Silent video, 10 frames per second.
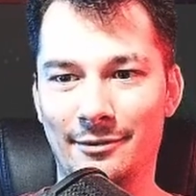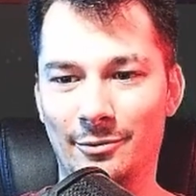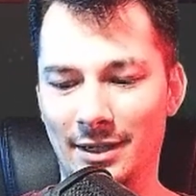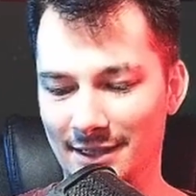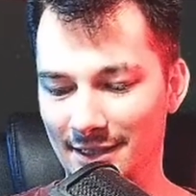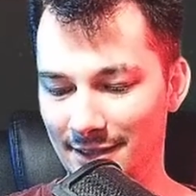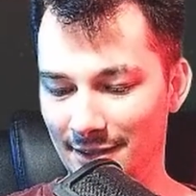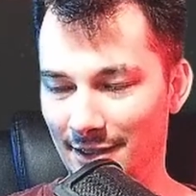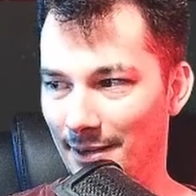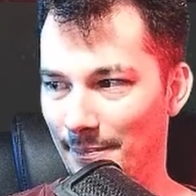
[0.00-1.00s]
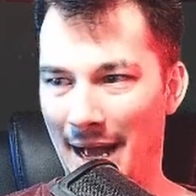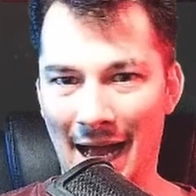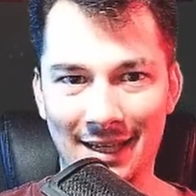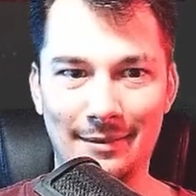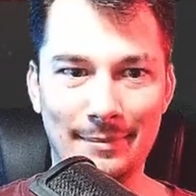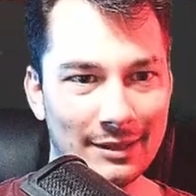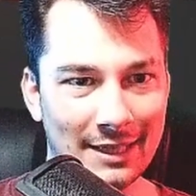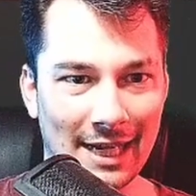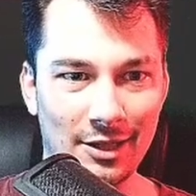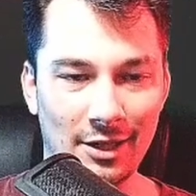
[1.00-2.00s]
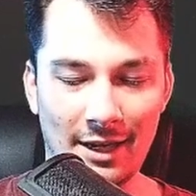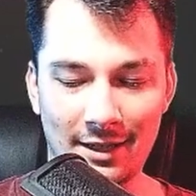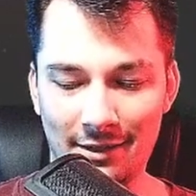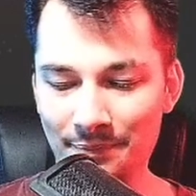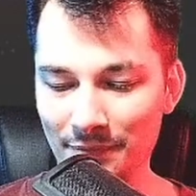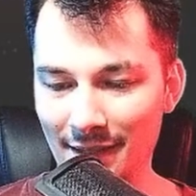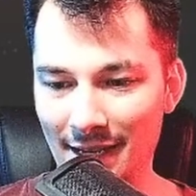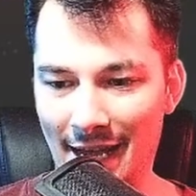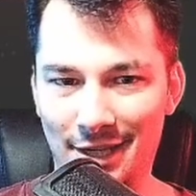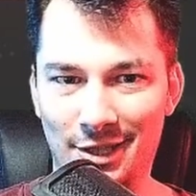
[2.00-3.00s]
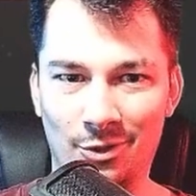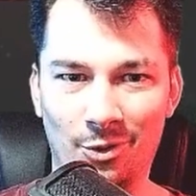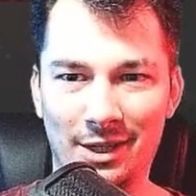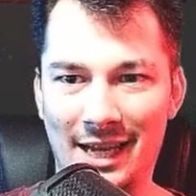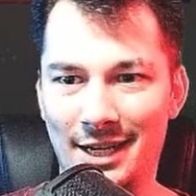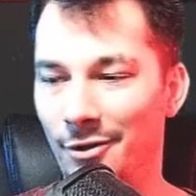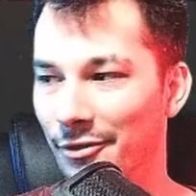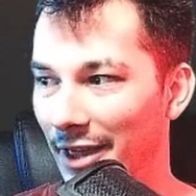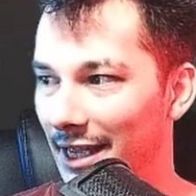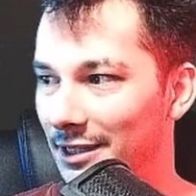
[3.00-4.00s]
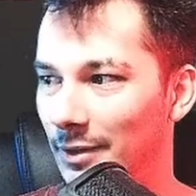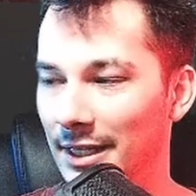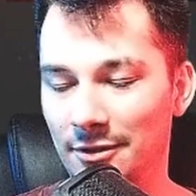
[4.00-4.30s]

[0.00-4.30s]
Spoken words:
what is this, a possibility at a sword? Yeah, no thanks, right?